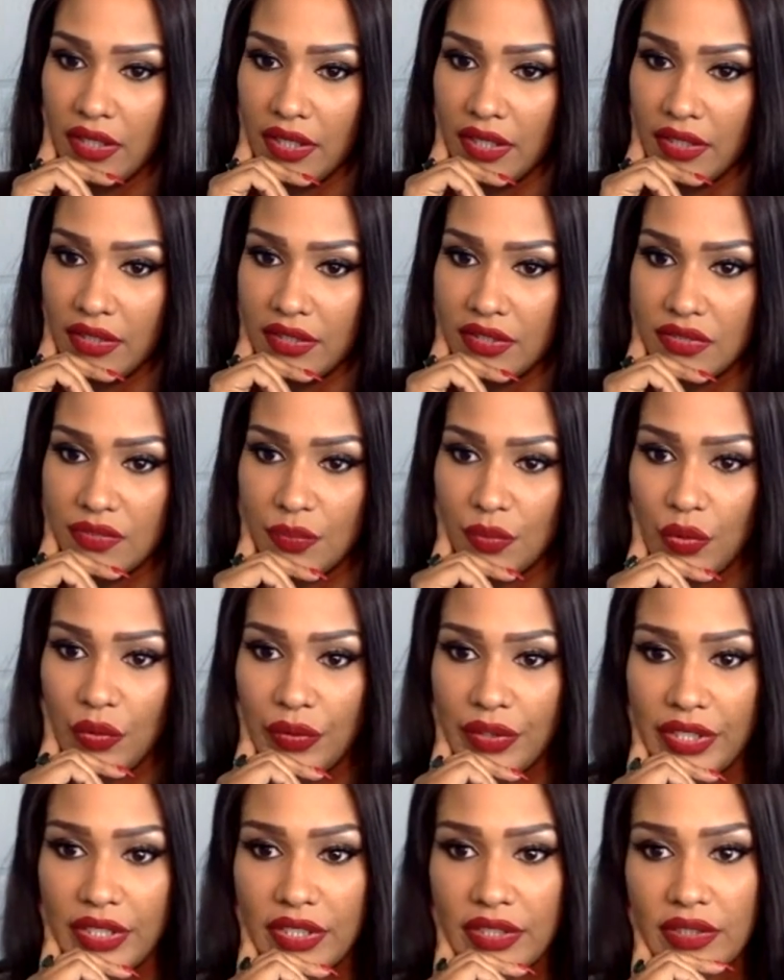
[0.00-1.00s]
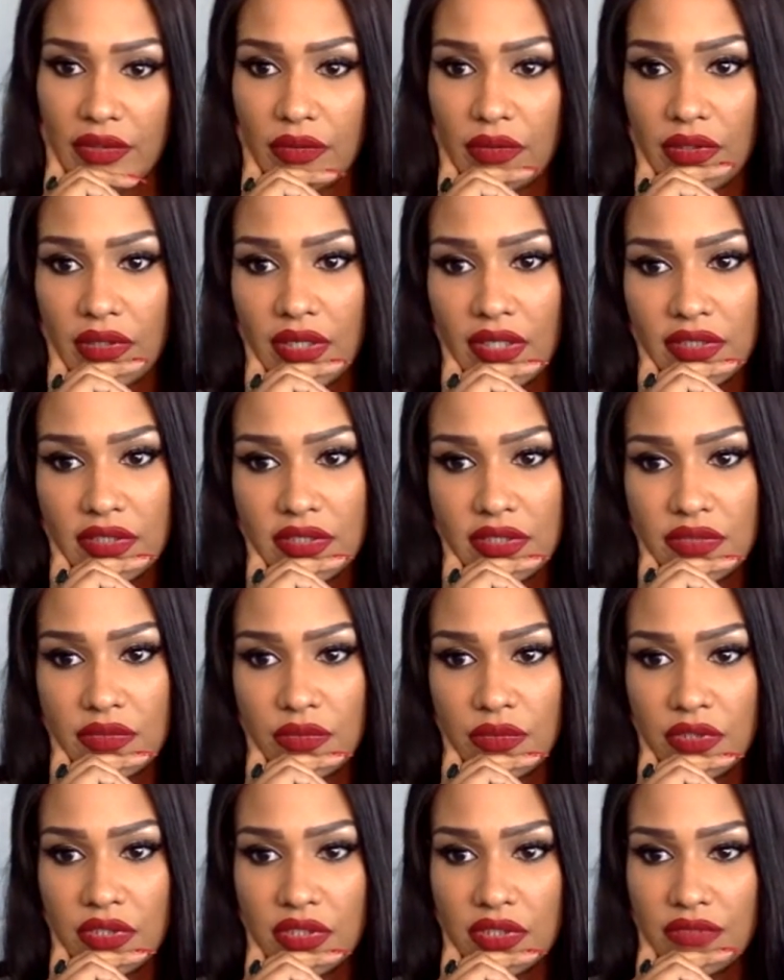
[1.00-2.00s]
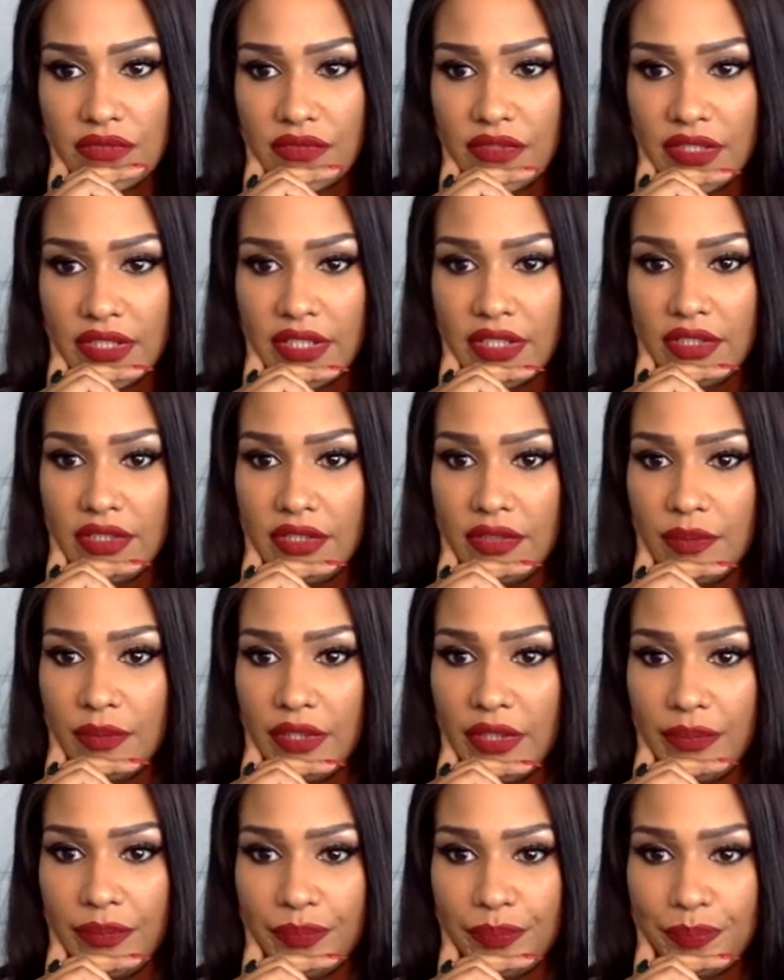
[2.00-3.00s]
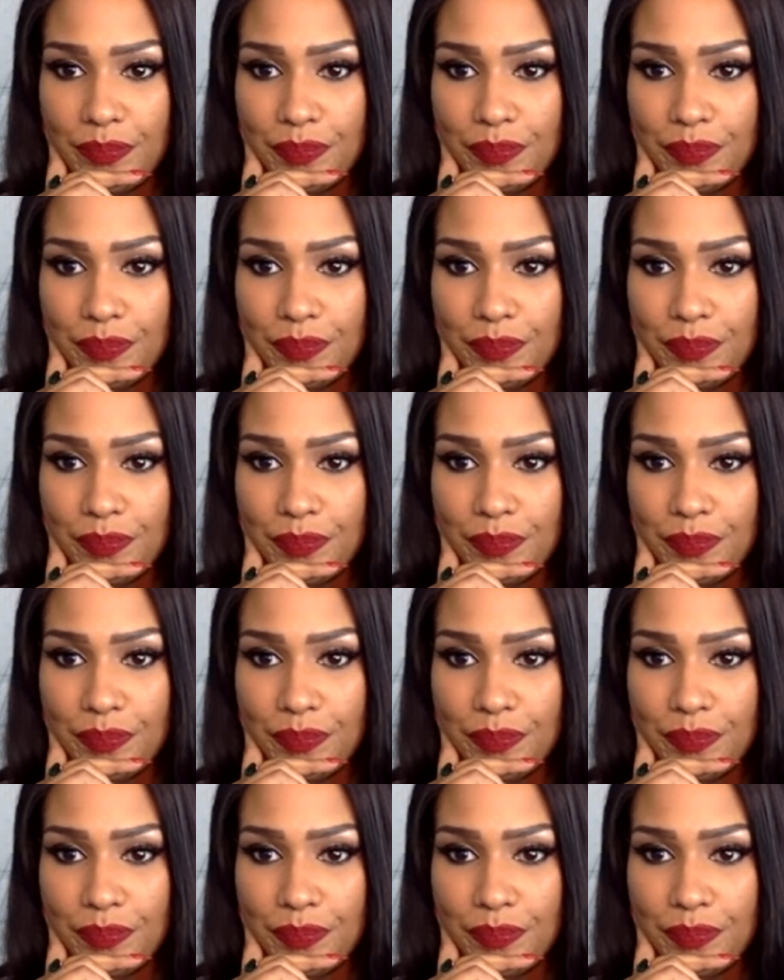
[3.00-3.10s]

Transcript: At this point, I just want to find a good man.